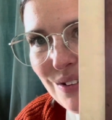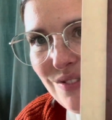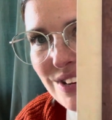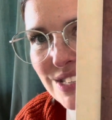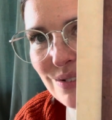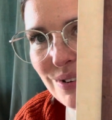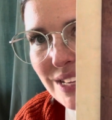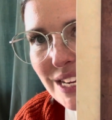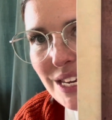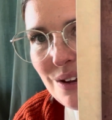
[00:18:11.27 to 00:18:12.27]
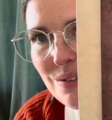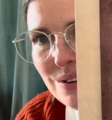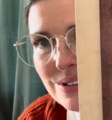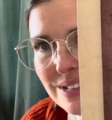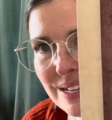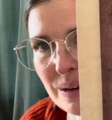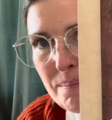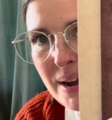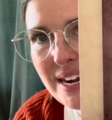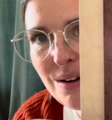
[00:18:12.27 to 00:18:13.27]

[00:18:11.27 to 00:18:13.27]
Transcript: of these are really cute. There's a little bunny